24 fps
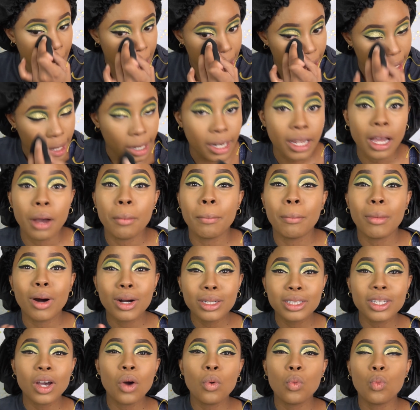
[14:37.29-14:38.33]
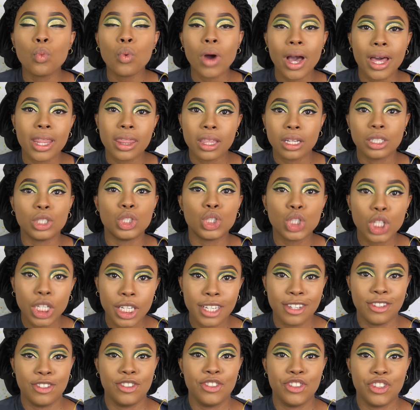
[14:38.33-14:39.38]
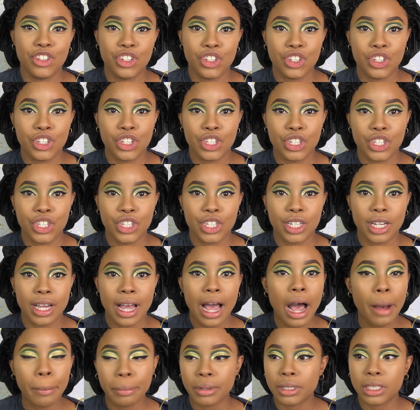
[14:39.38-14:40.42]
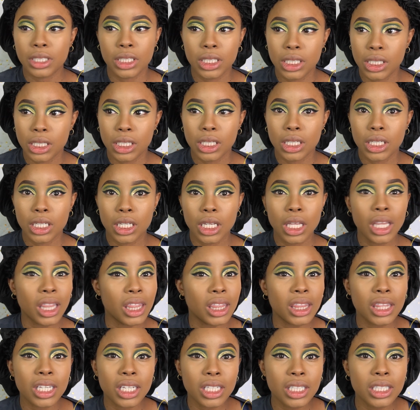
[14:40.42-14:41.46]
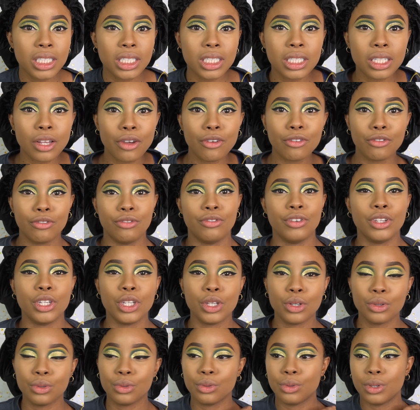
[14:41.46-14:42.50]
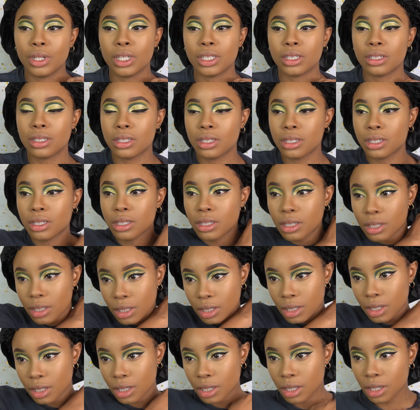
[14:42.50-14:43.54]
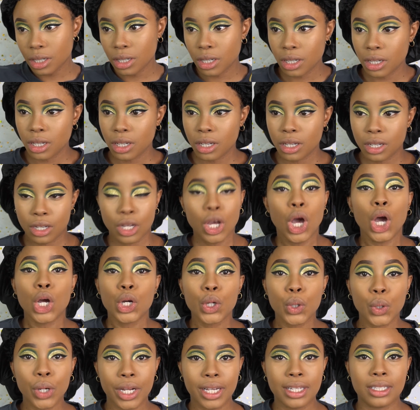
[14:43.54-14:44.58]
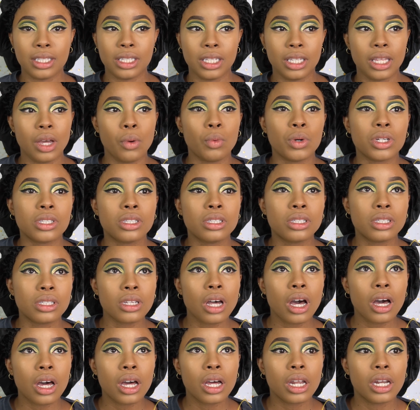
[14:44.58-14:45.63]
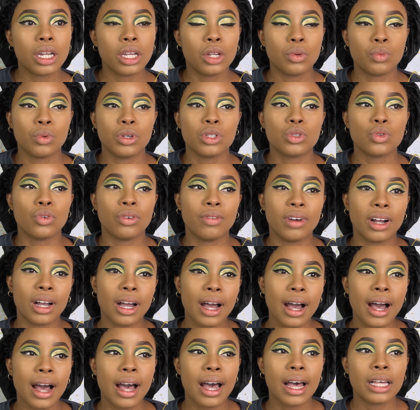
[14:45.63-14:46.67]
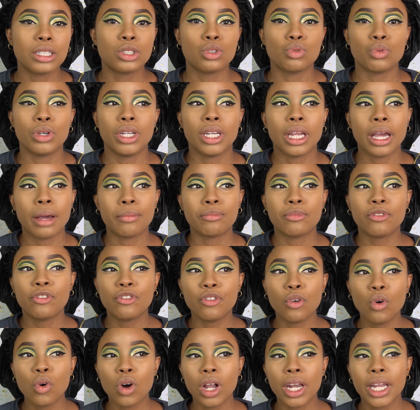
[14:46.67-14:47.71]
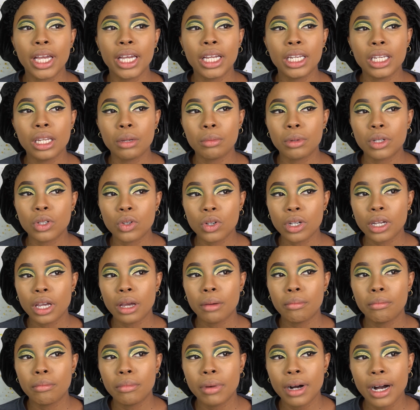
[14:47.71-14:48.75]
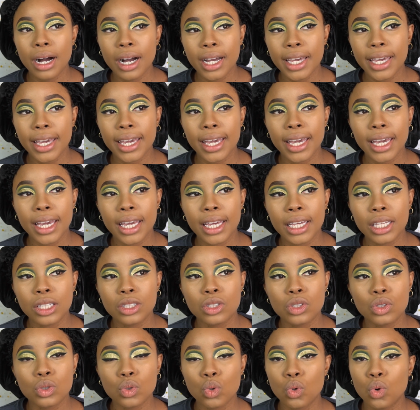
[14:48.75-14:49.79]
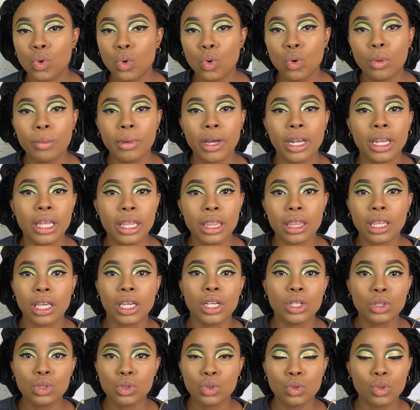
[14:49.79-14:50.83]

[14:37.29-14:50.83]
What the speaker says: And the amount of weather change happened in this video, it's crazy. There was sun, it was overcast, rain kept falling, neighbor dog kept barking, so many things.